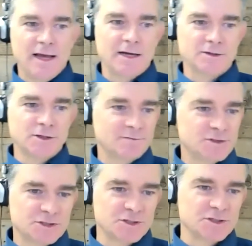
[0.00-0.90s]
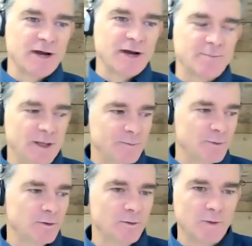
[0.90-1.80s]
And I'd love just to direct
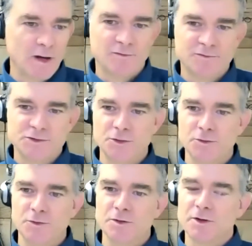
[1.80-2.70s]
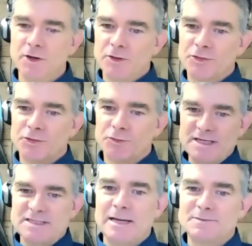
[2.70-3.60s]
people to the 3
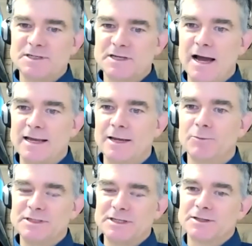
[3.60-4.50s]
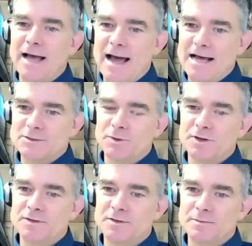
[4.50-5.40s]
steps to kayaking we did last
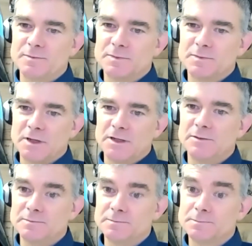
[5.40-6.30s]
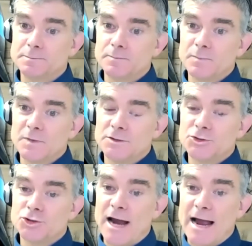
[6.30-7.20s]
with
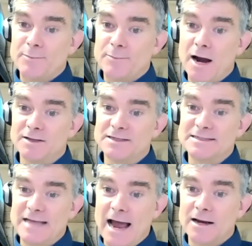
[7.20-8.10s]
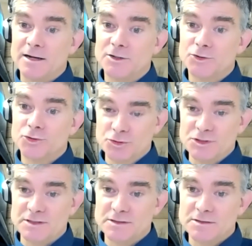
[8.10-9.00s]
TRAK pilot Zach
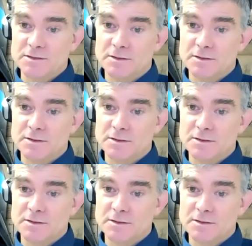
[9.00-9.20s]
Cruzens,